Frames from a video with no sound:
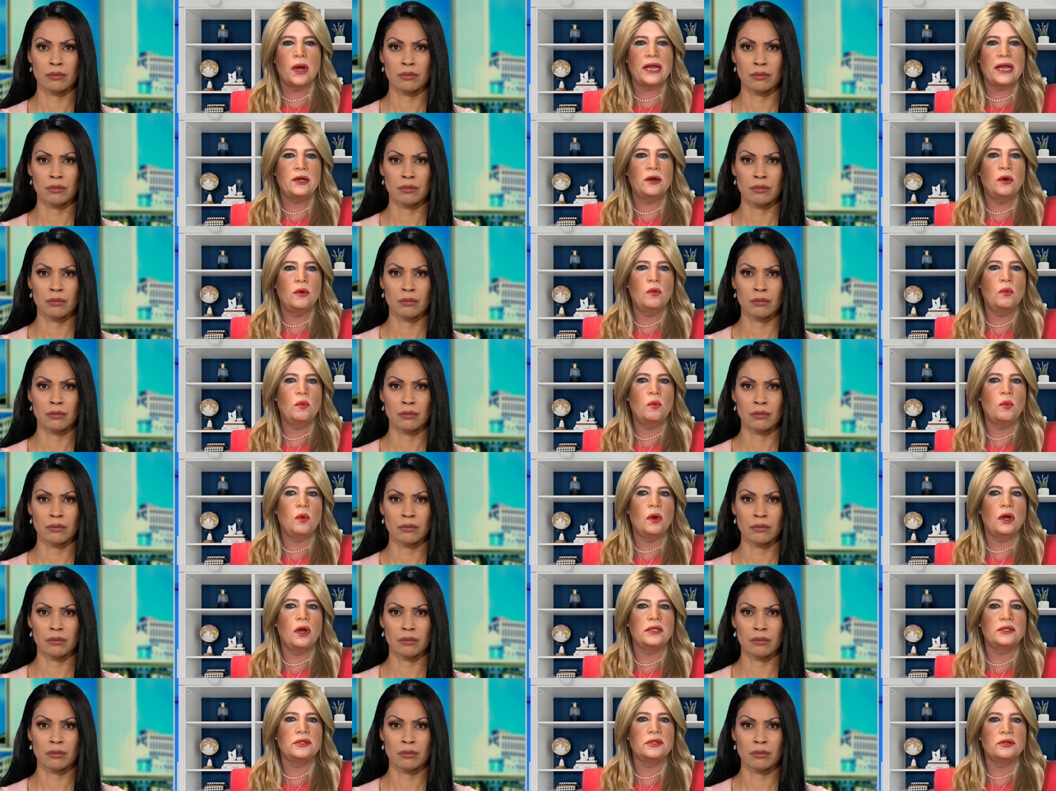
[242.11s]
Speaker 1: I don't
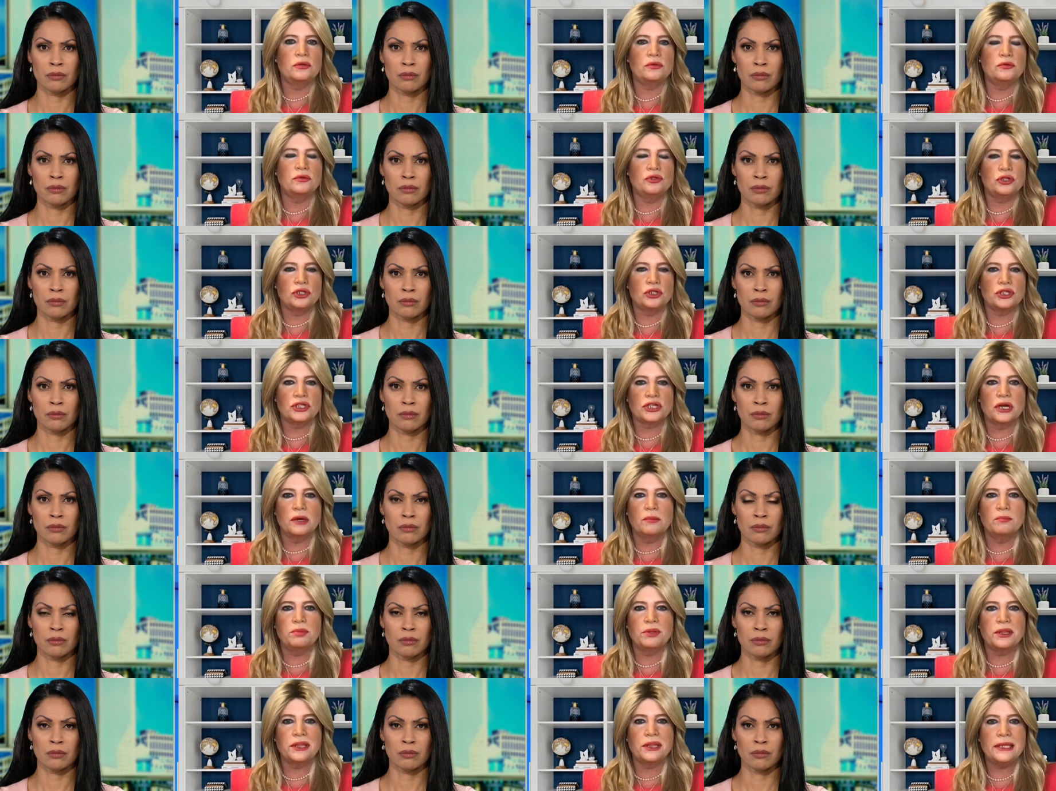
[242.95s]
want to just
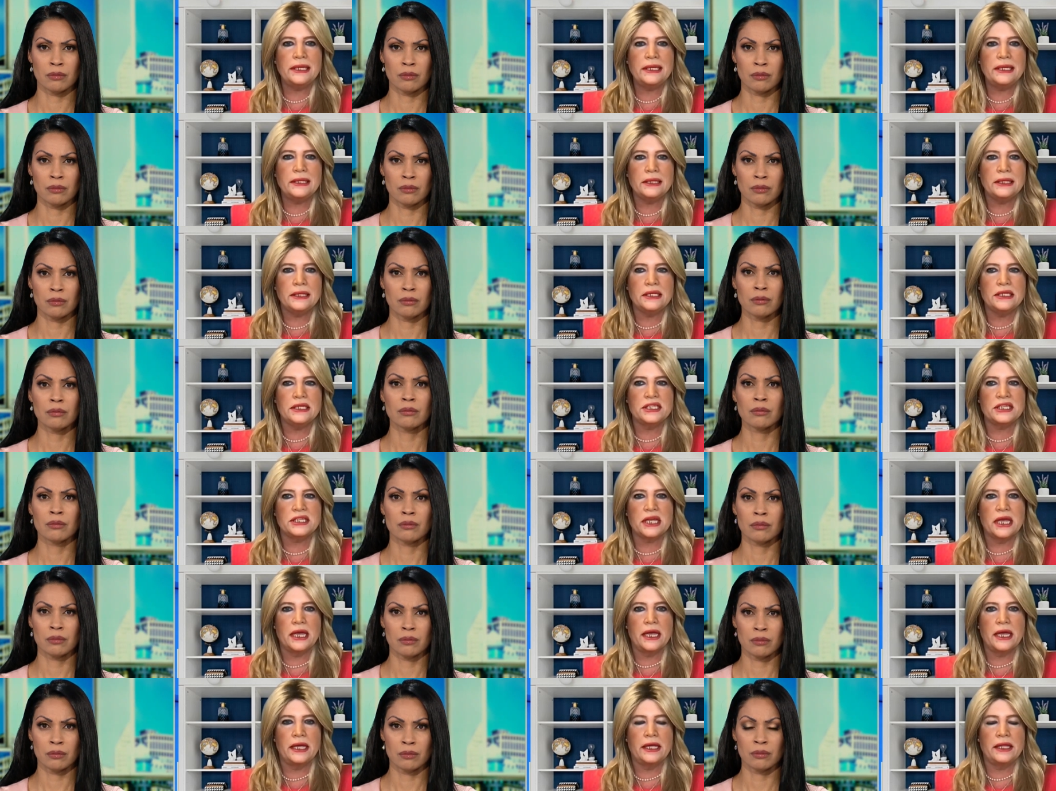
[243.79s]
completely
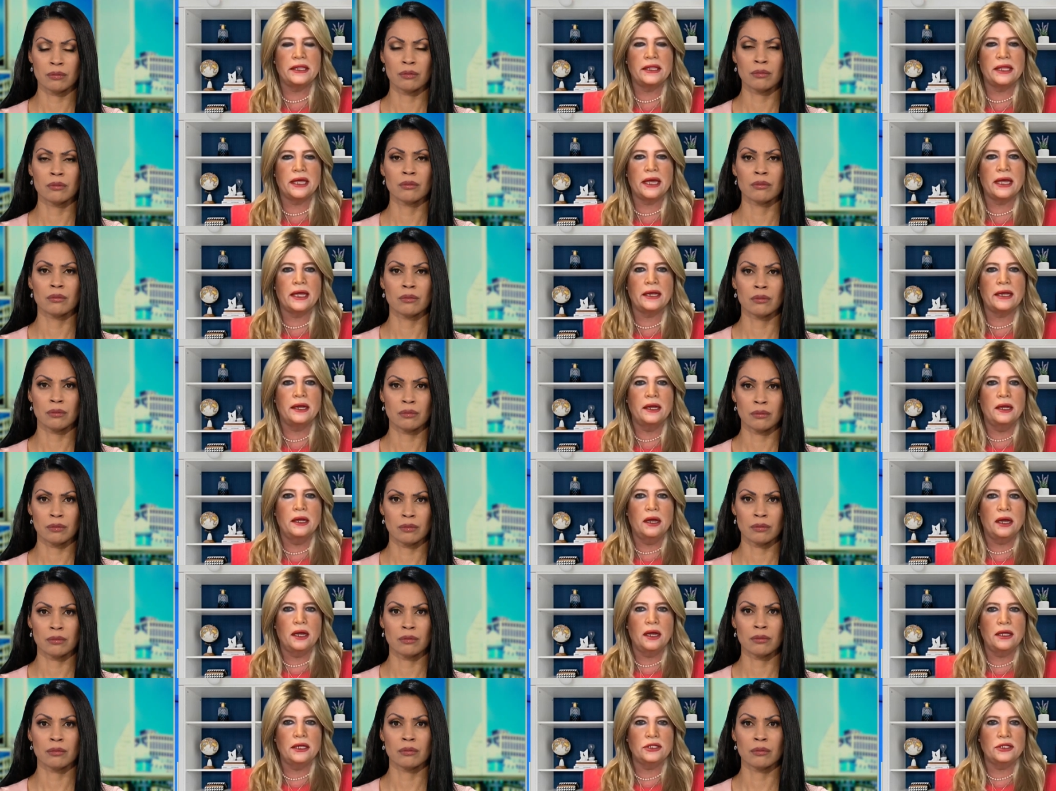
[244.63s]
say that
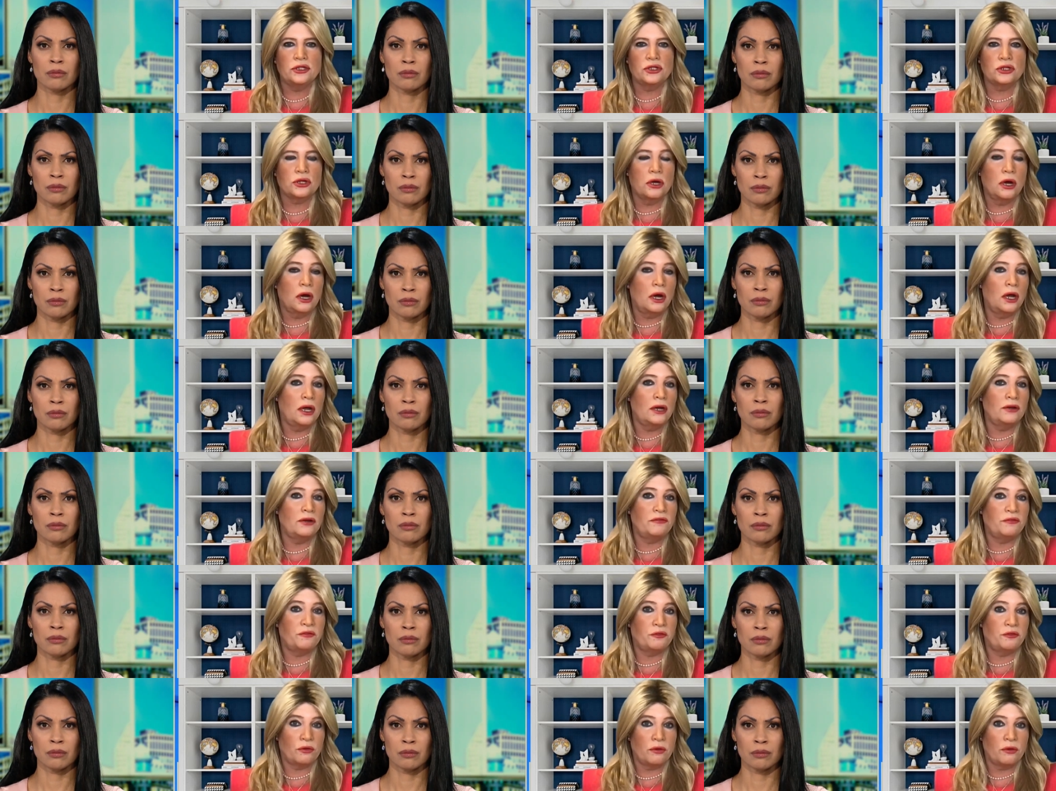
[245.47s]
it's gone
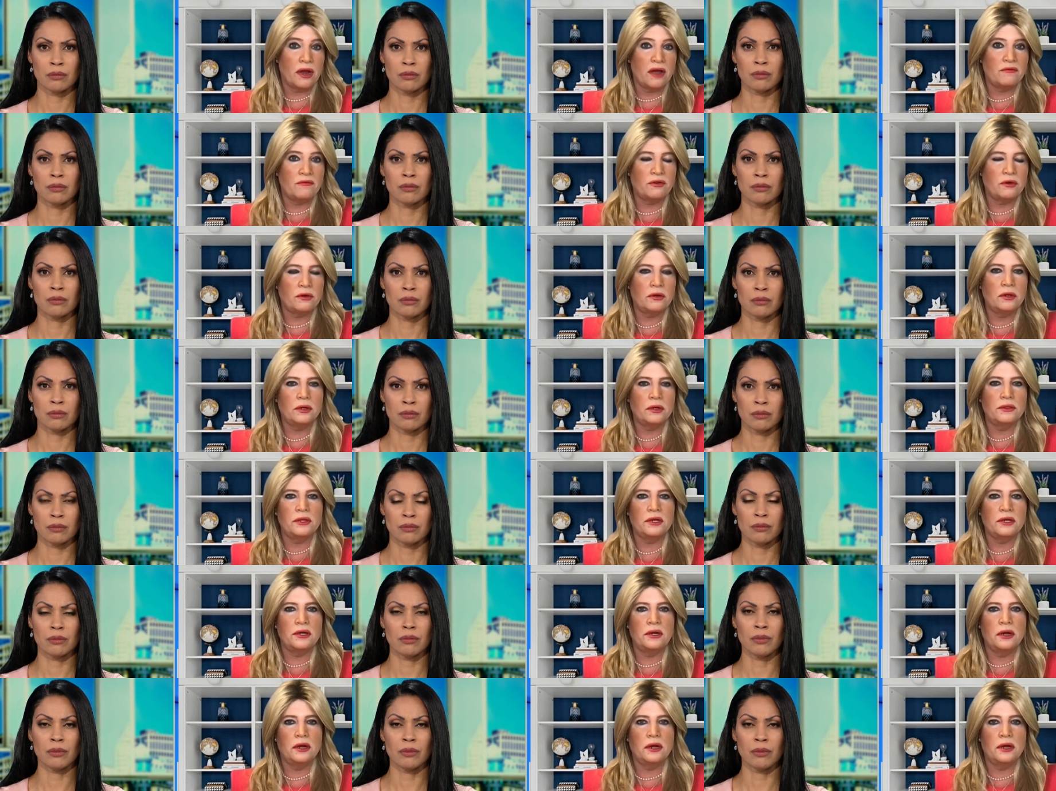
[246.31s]
forever. The